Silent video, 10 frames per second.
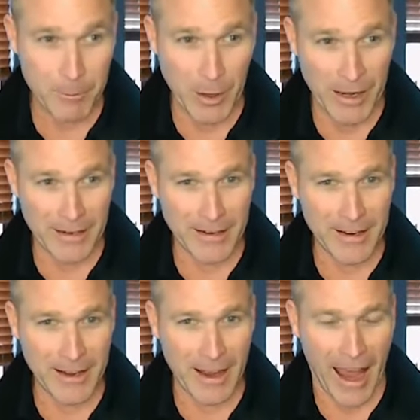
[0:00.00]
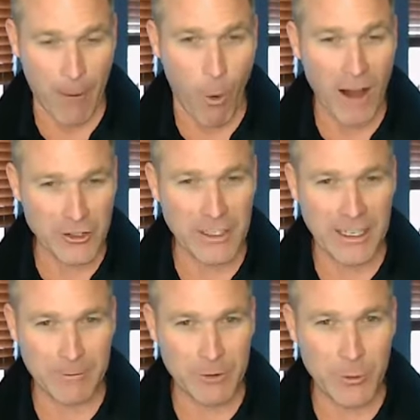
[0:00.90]
But watching
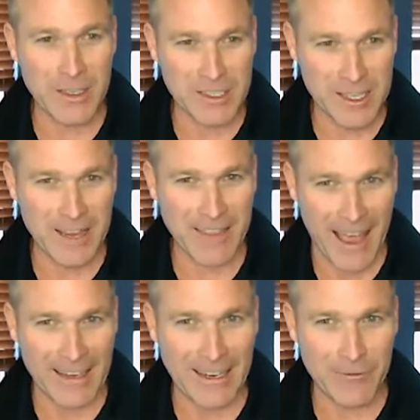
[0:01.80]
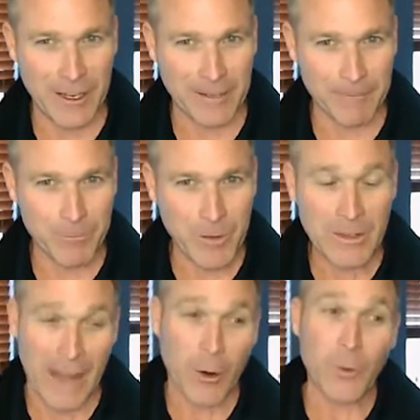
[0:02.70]
him do his thing that evening,
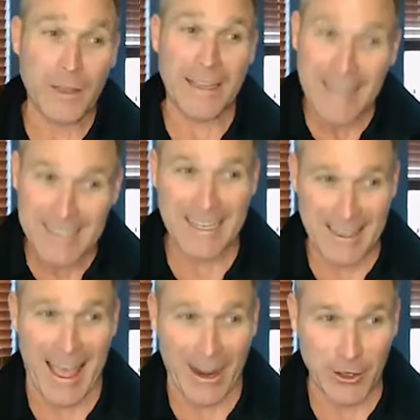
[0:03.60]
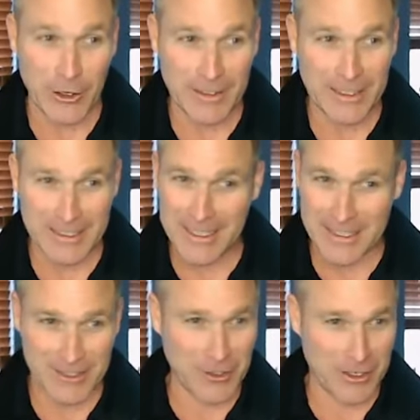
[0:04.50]
not only is he that good because he
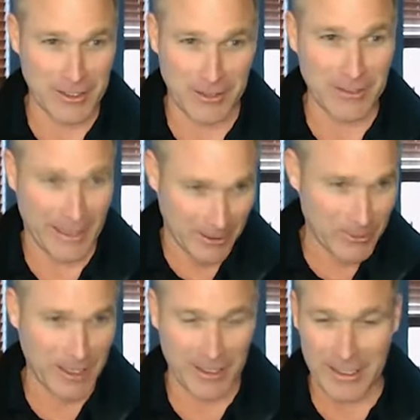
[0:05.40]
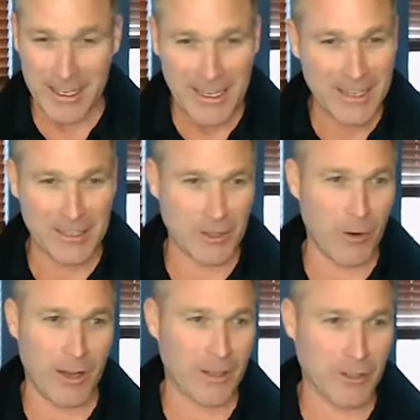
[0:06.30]
is just a, like you said, like he's just
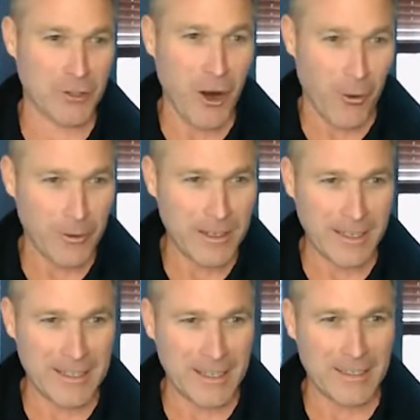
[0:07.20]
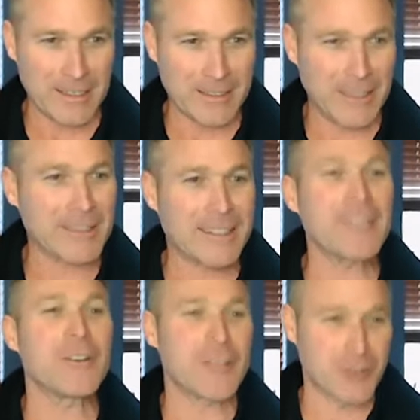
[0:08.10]
a, a show. He's, he's a
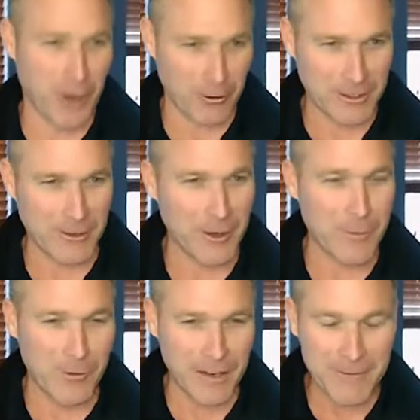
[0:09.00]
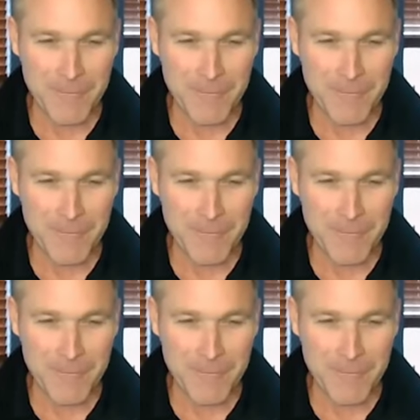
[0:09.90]
dinner in a show, dinner in a movie.